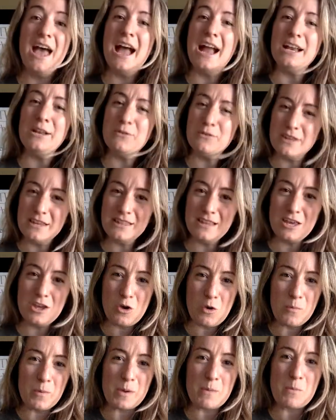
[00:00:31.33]
and you think that
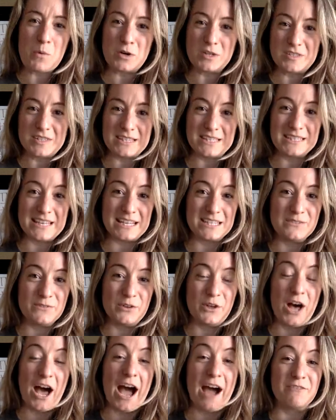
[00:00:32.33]
you'll be more
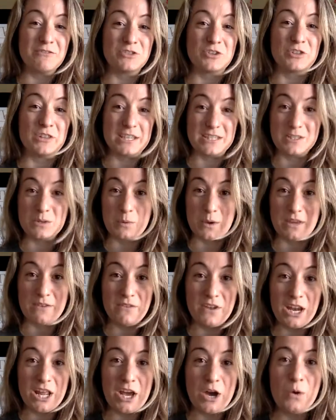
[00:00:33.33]
successful after this quick
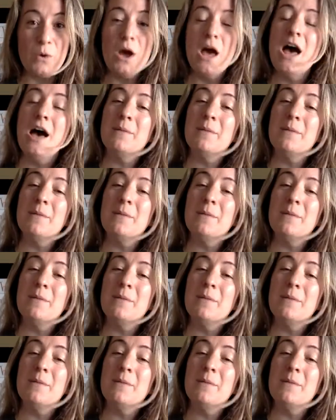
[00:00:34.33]
video,